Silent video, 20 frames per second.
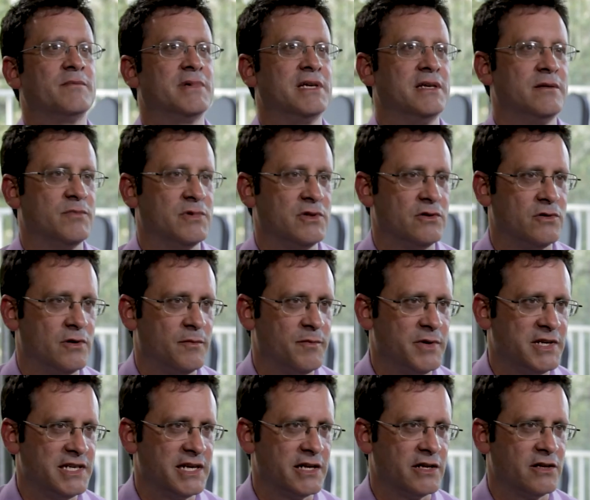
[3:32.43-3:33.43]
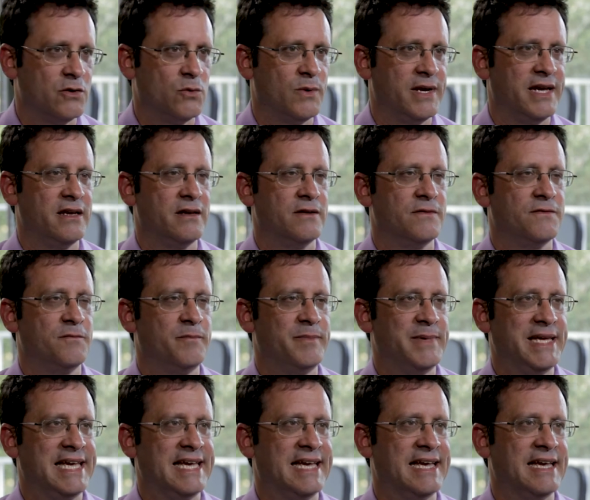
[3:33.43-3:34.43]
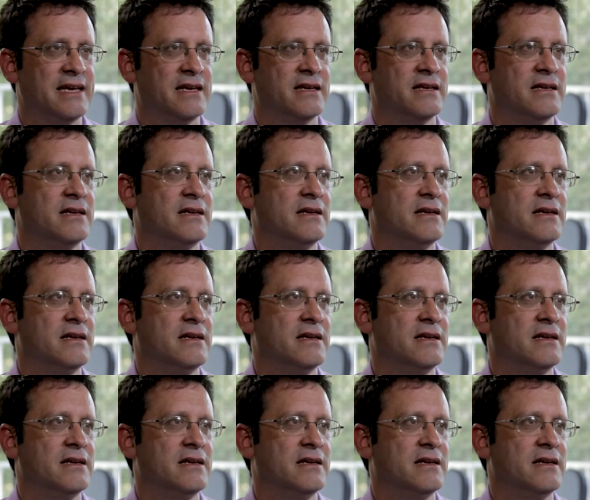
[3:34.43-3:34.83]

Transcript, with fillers: people or a particular way of being.